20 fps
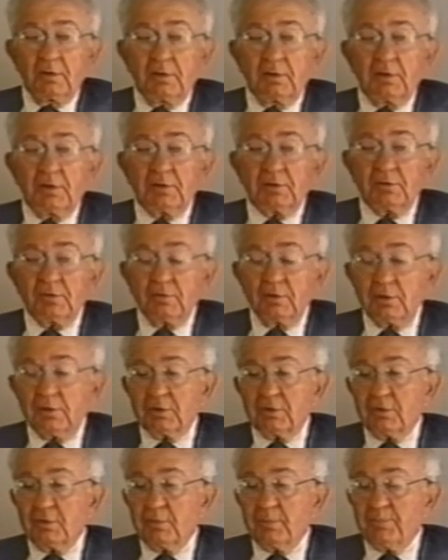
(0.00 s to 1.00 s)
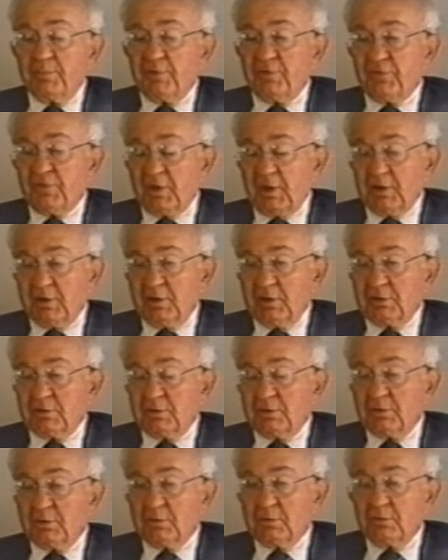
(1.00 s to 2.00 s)
it took to present it
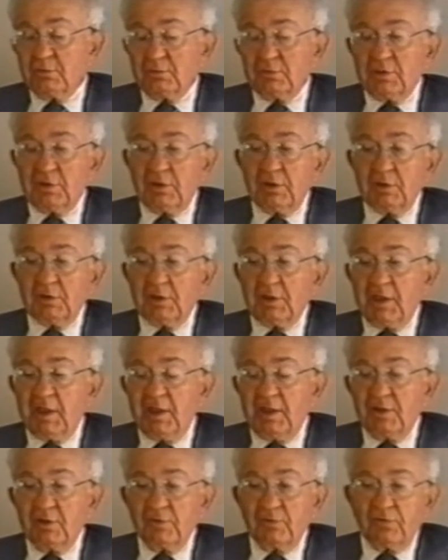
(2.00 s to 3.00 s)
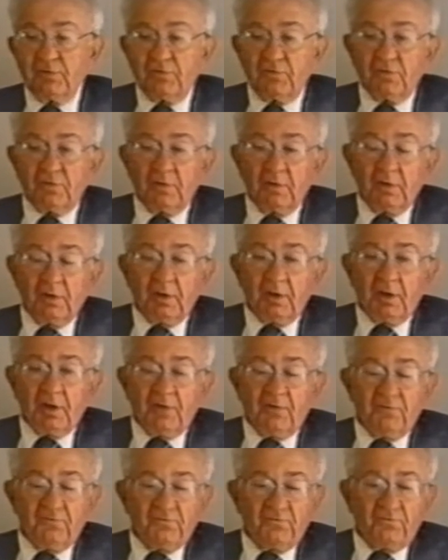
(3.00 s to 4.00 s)
to the layers
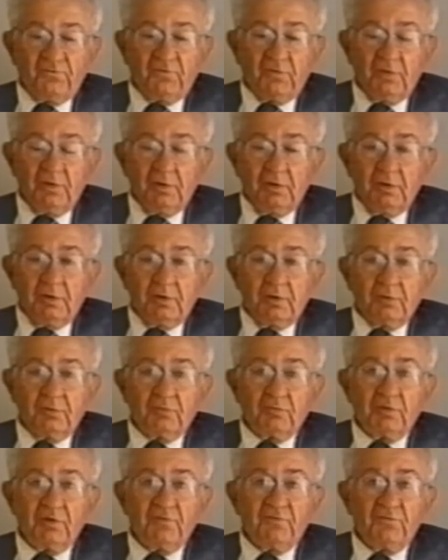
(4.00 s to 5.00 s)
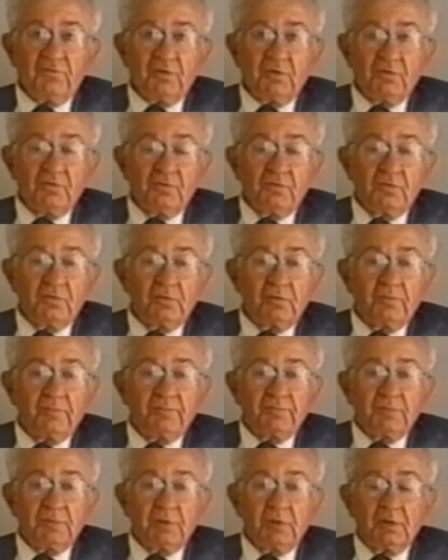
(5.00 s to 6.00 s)
of review
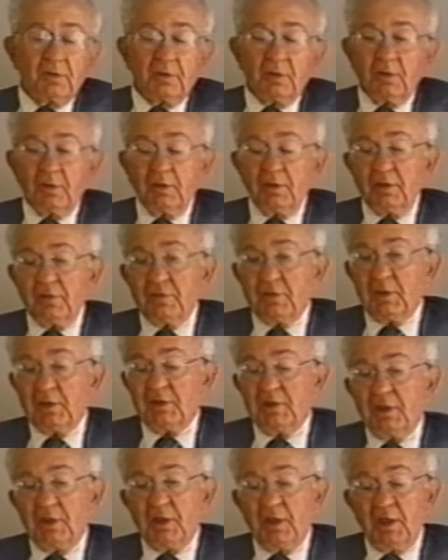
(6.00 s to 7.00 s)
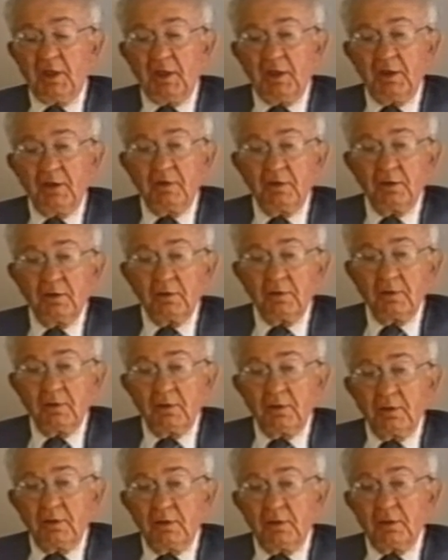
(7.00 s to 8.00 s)
uh, that he had.
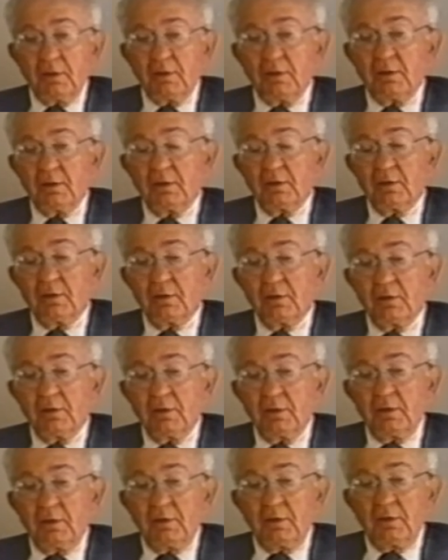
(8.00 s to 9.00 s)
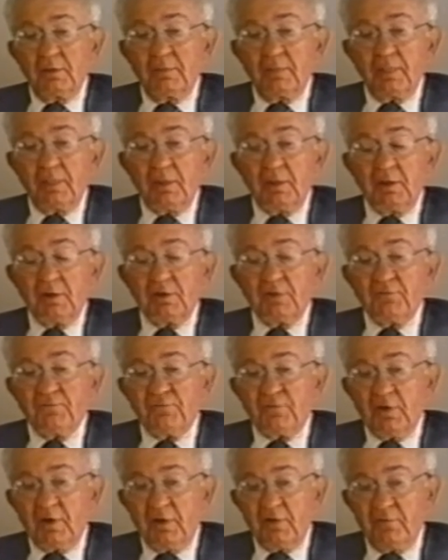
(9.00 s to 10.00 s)
Uh, it
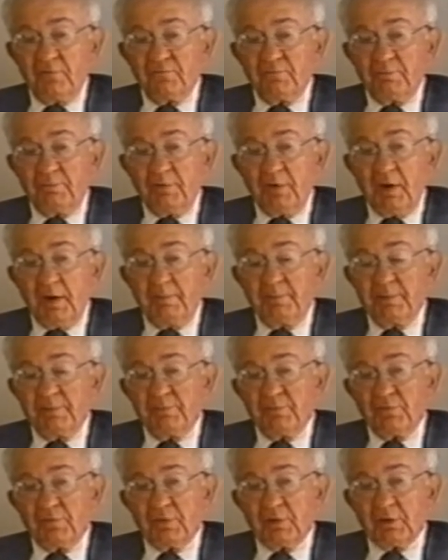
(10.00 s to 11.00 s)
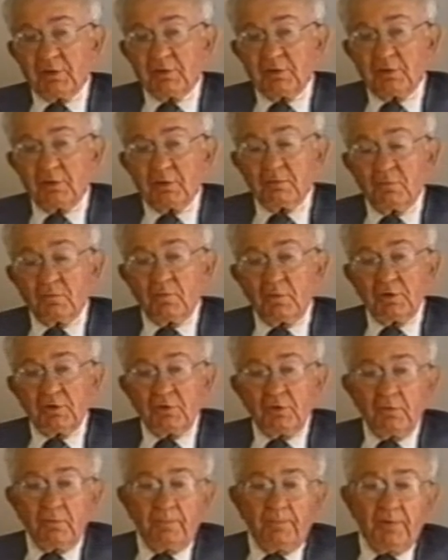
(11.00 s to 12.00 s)
involved problems that were
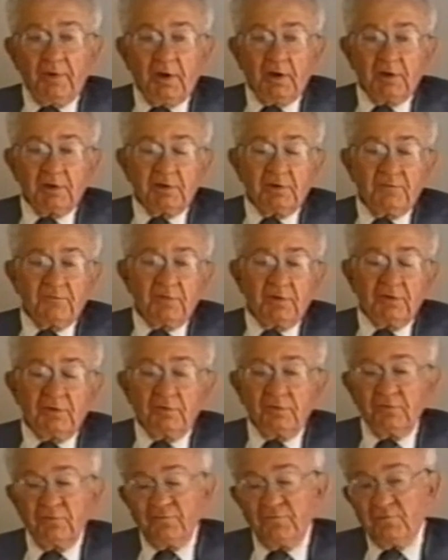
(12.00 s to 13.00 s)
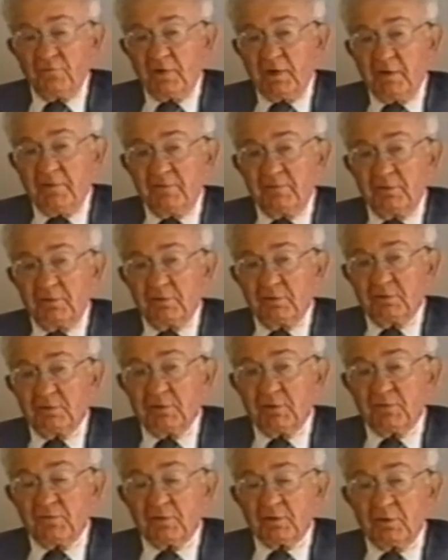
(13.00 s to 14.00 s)
no part of a unified
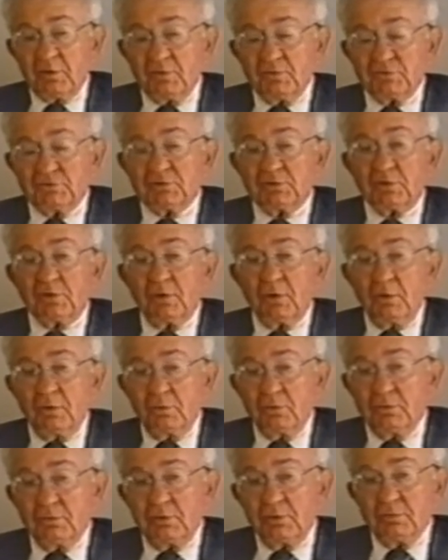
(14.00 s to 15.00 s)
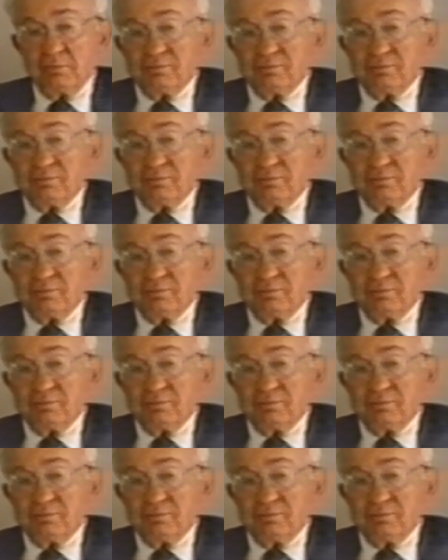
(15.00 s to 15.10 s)
disclosure code,